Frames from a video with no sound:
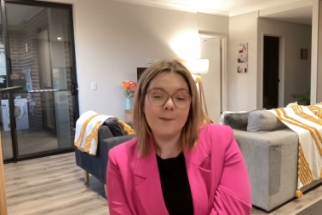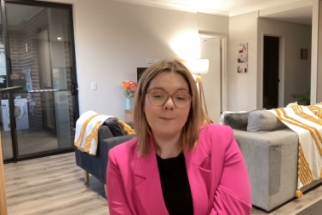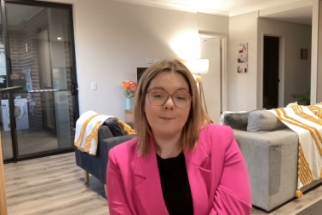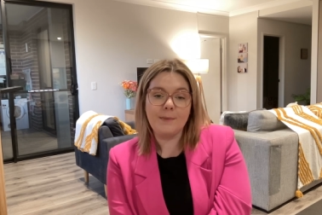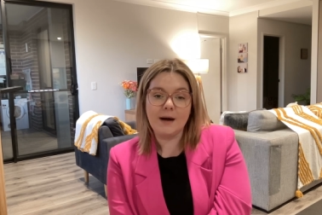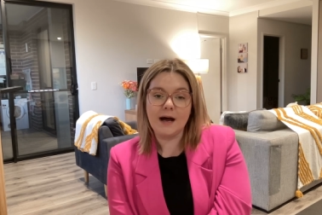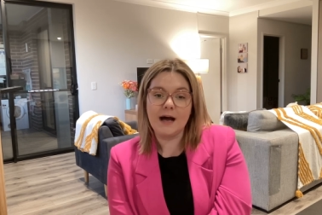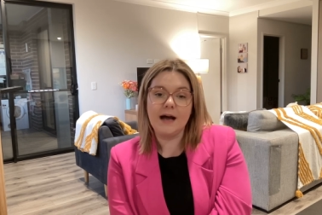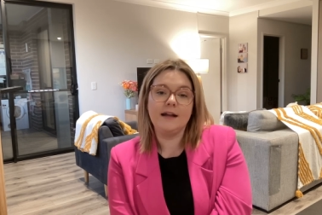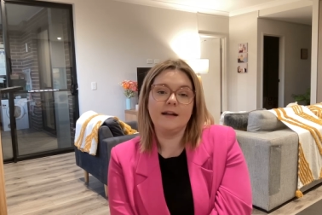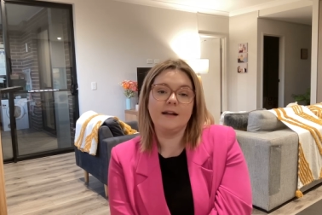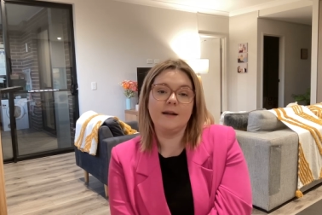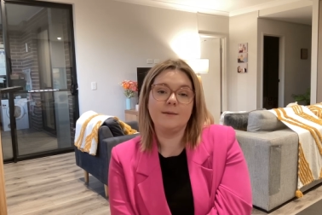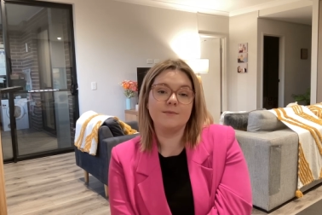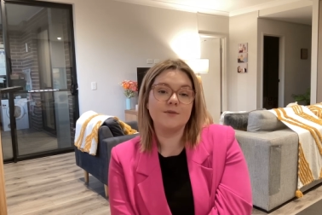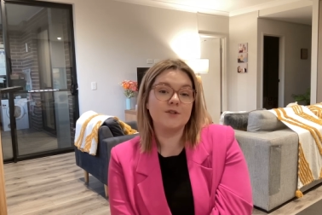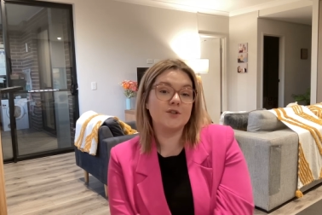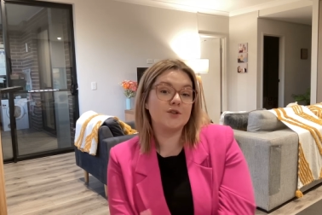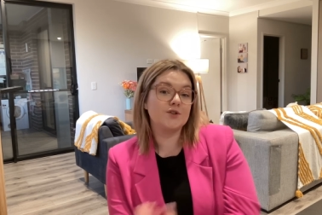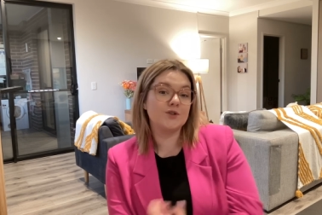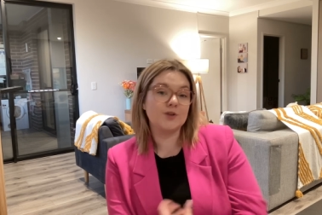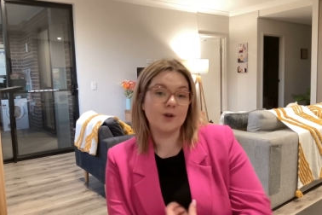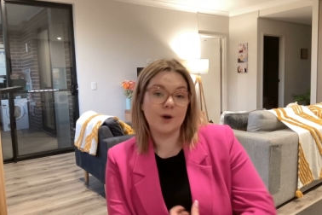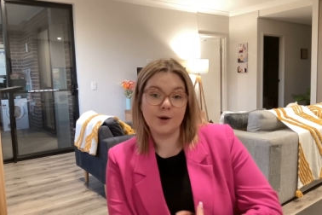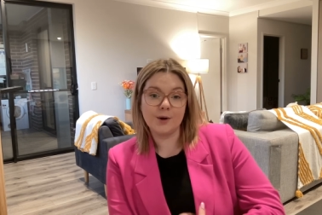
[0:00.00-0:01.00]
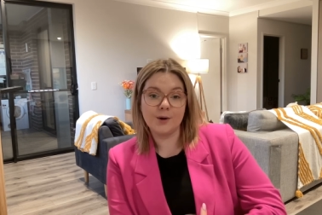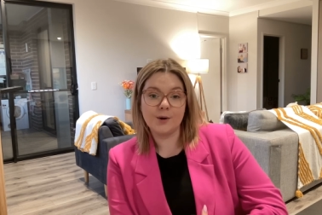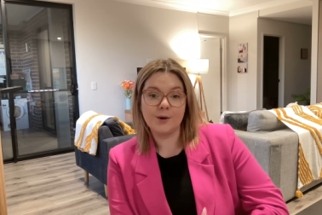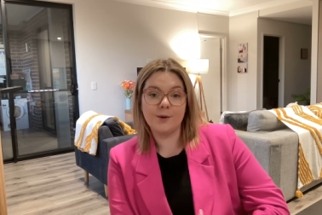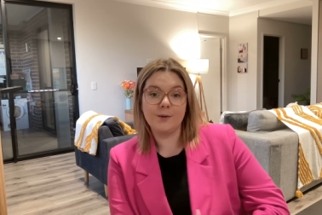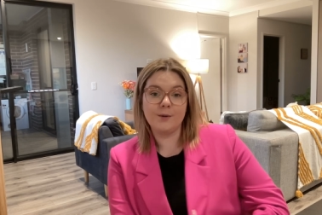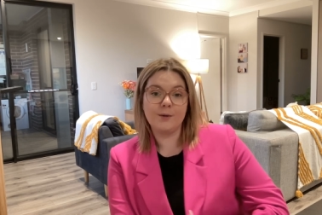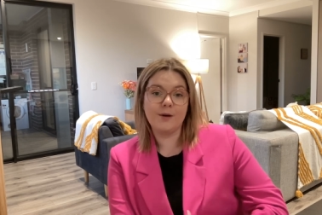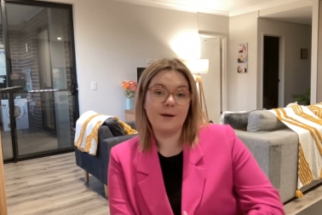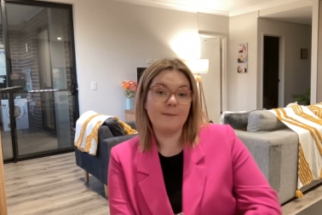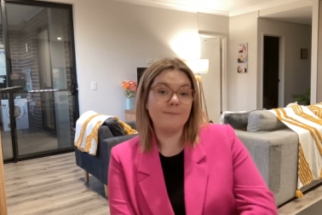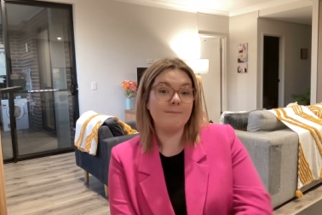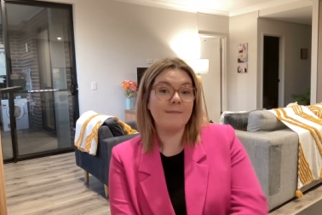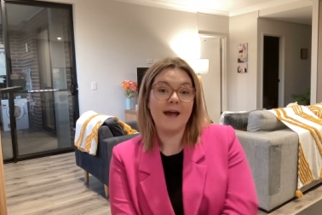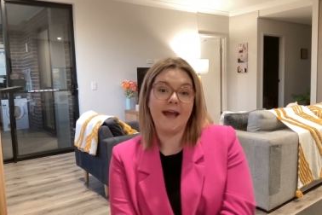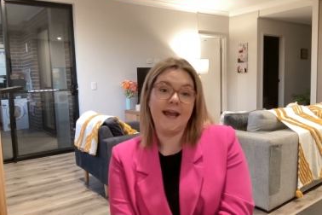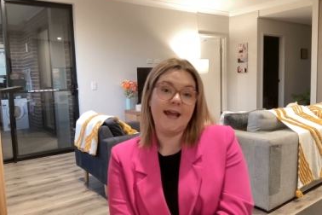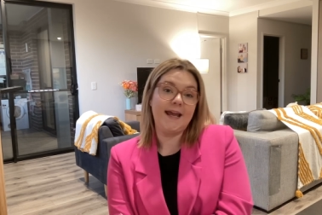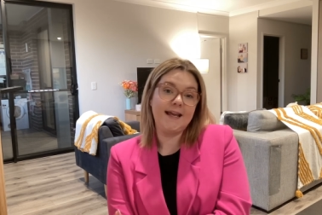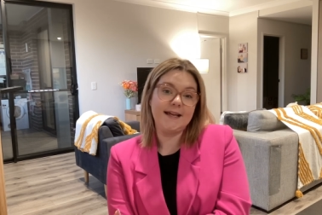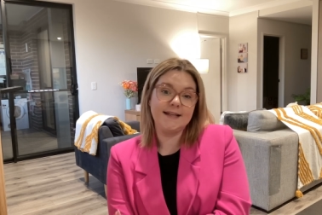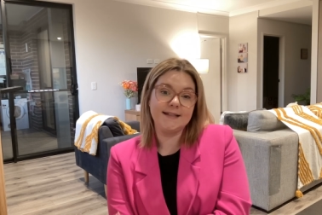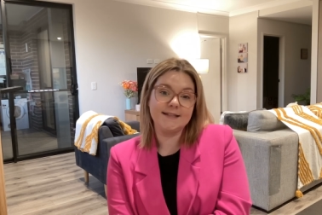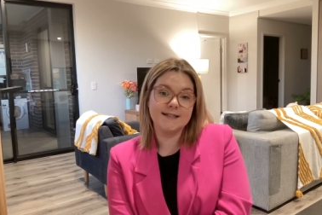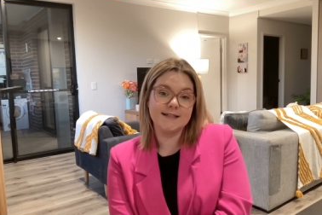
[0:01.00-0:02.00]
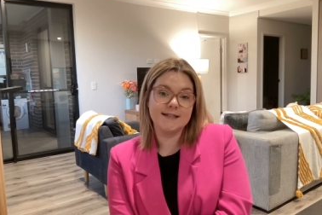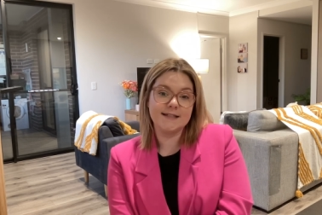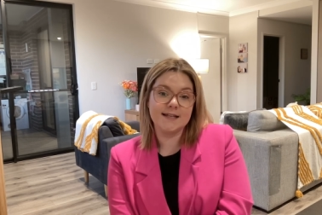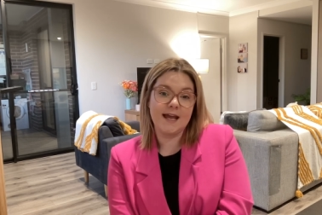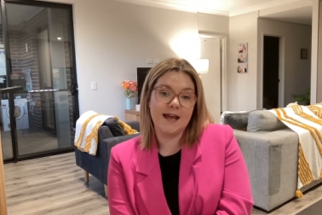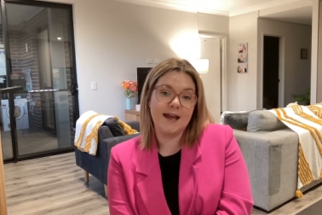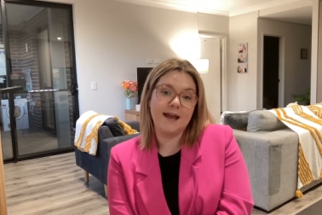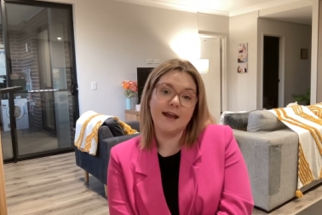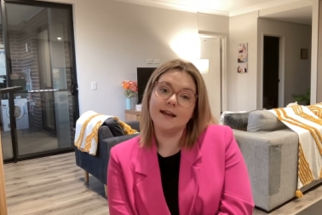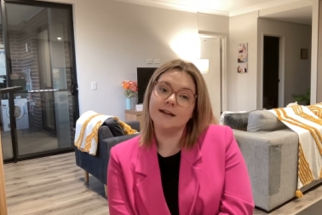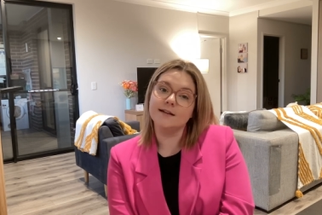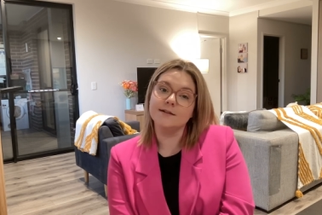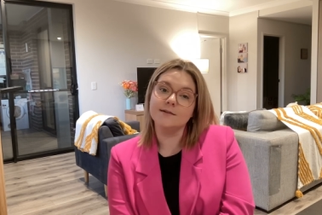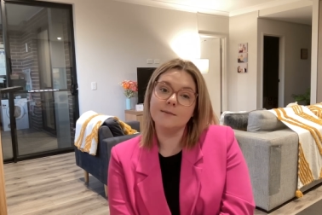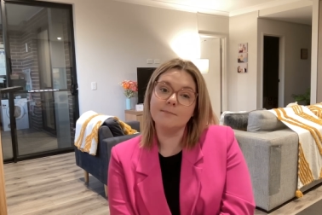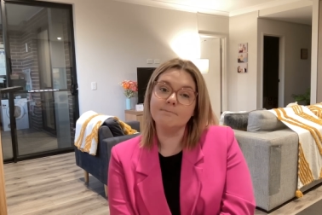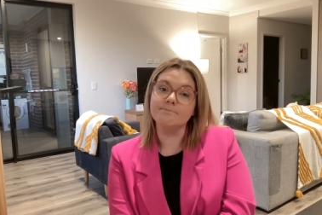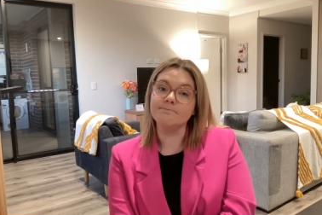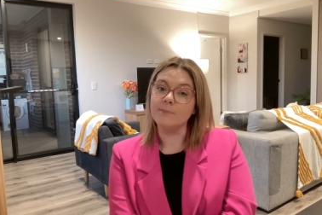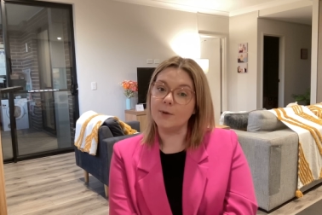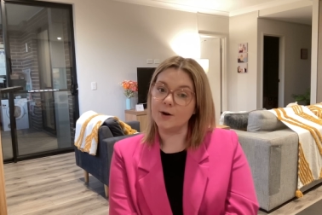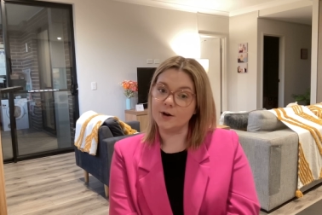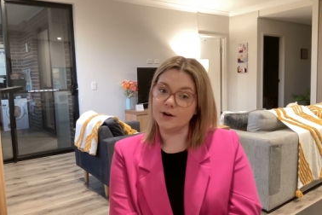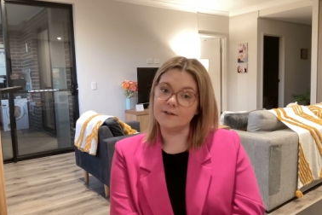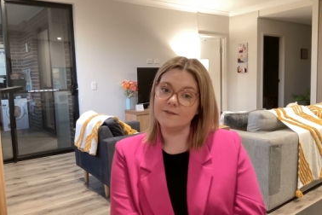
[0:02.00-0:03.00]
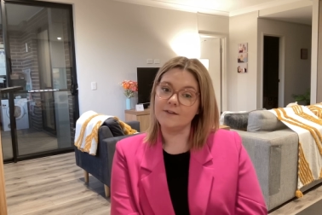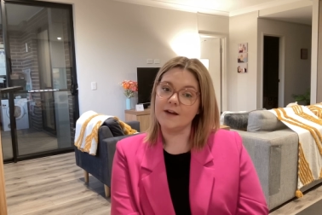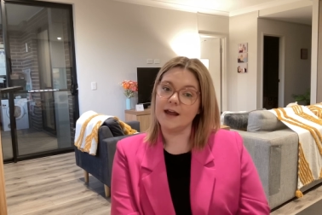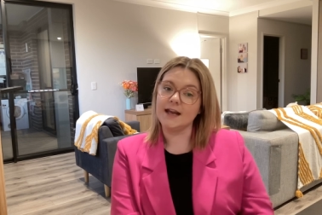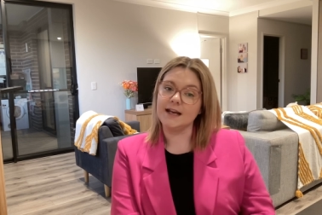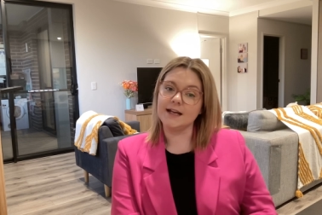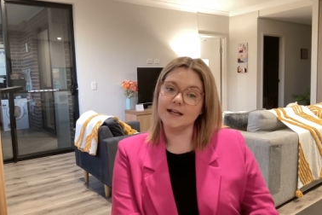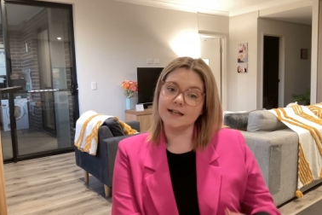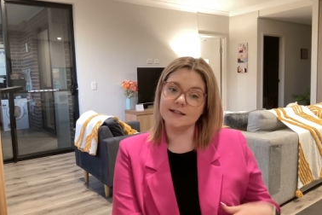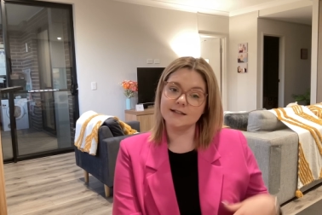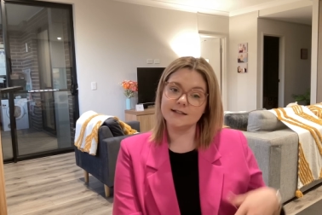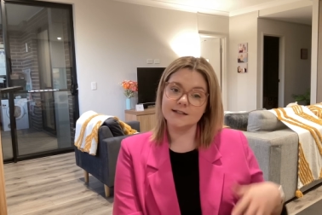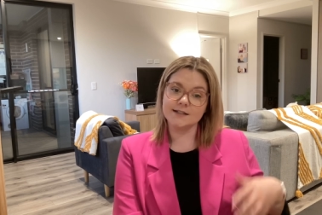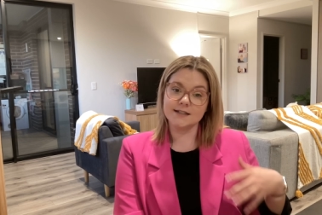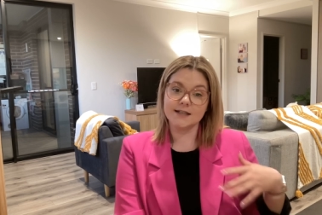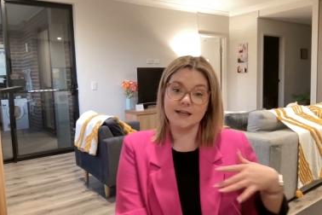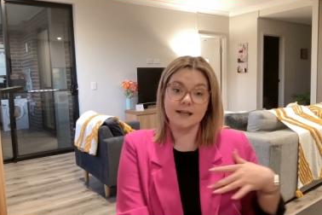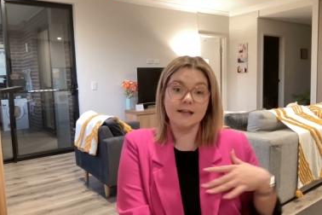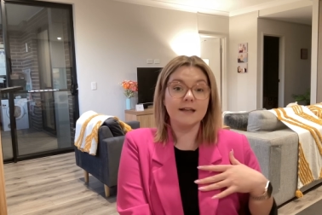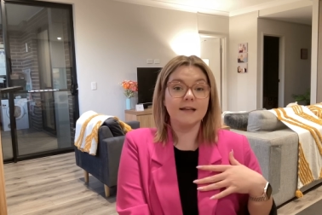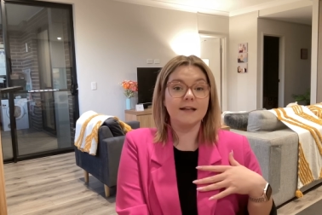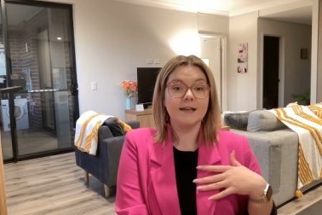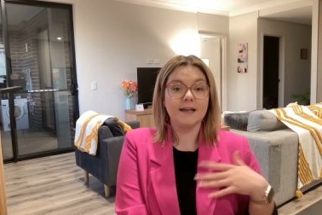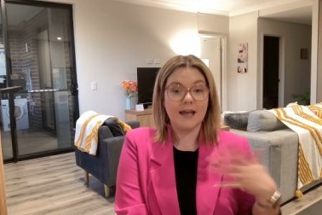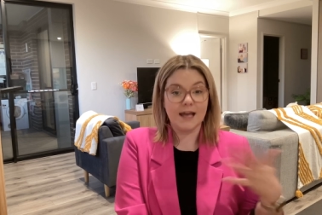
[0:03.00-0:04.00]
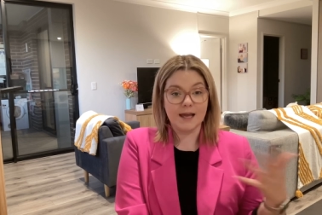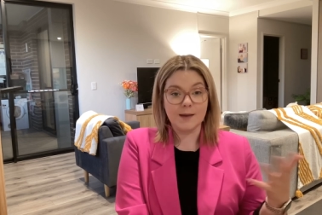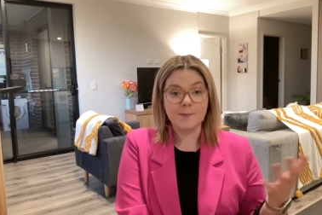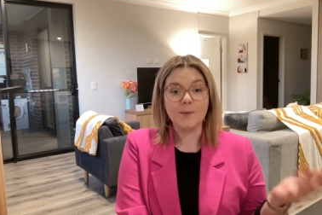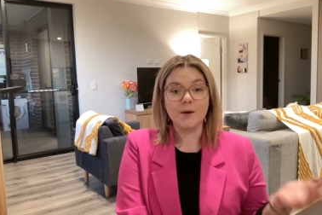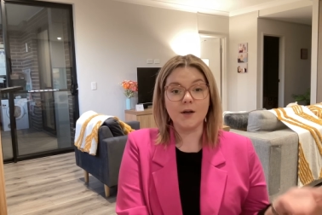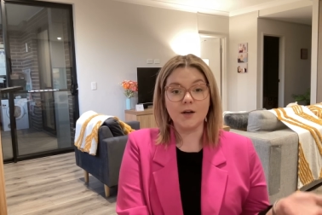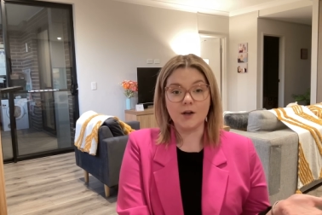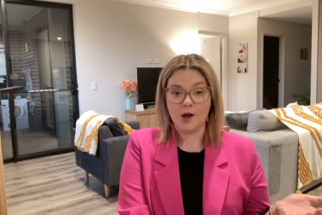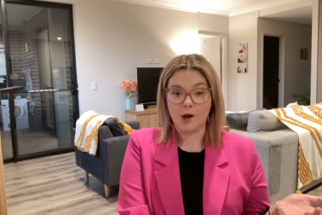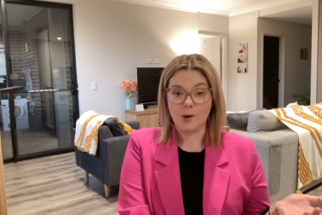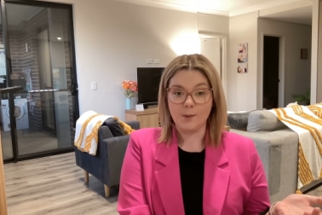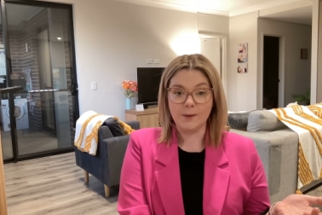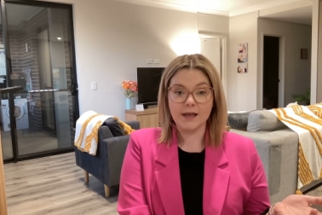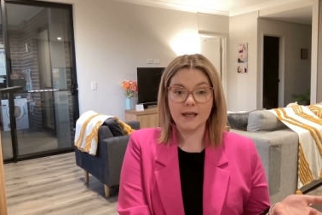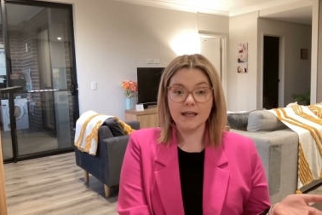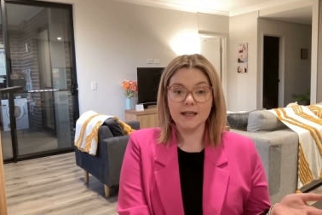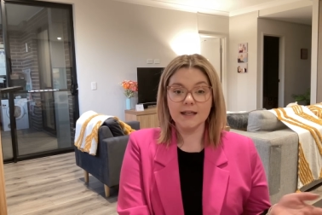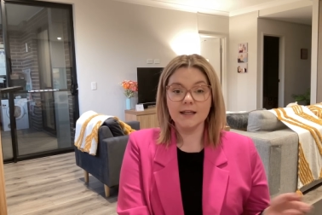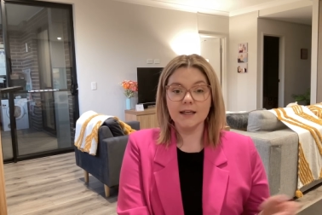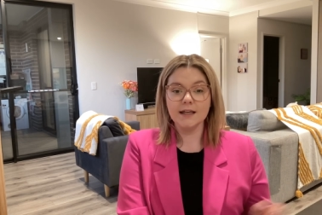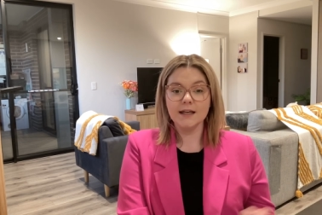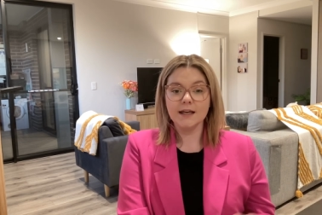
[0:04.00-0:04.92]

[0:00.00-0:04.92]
but I'm so amazed and motivated to keep it going.